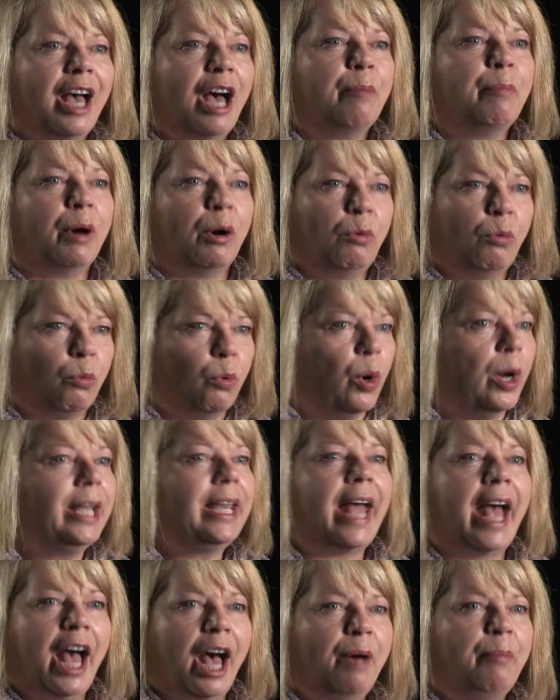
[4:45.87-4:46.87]
about
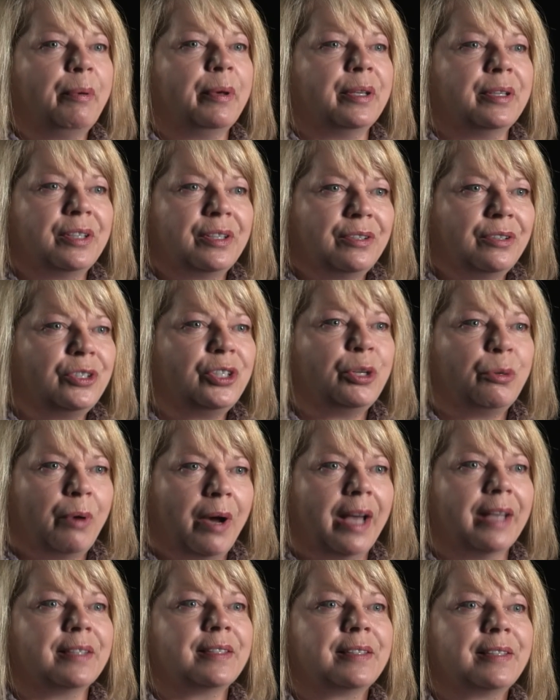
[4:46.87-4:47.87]
what happened to
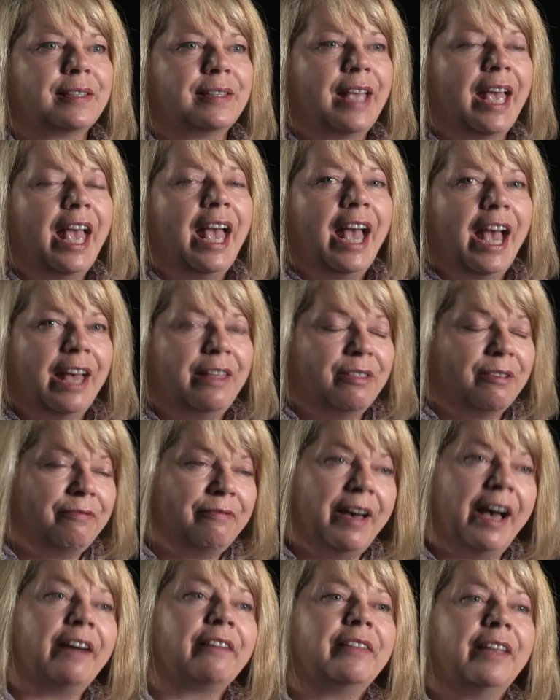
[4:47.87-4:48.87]
us and the
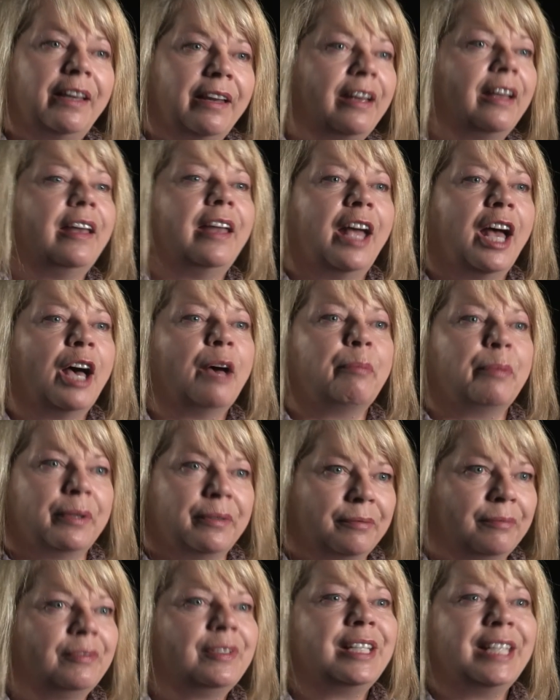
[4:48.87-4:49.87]
fact that it can
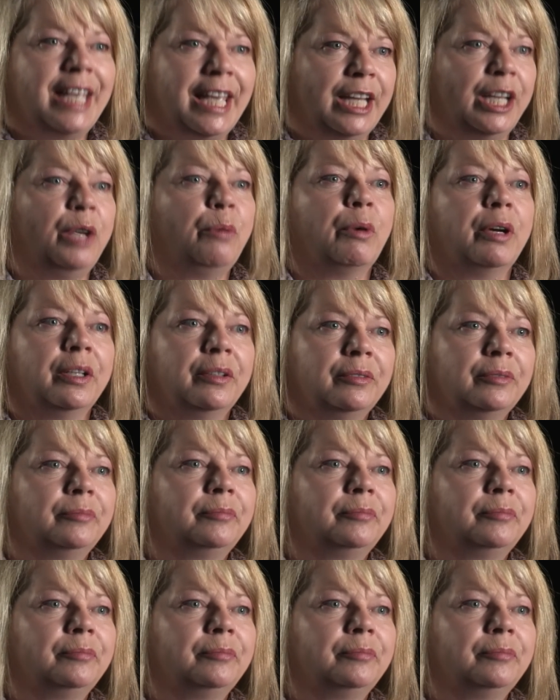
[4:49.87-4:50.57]
happen to anyone.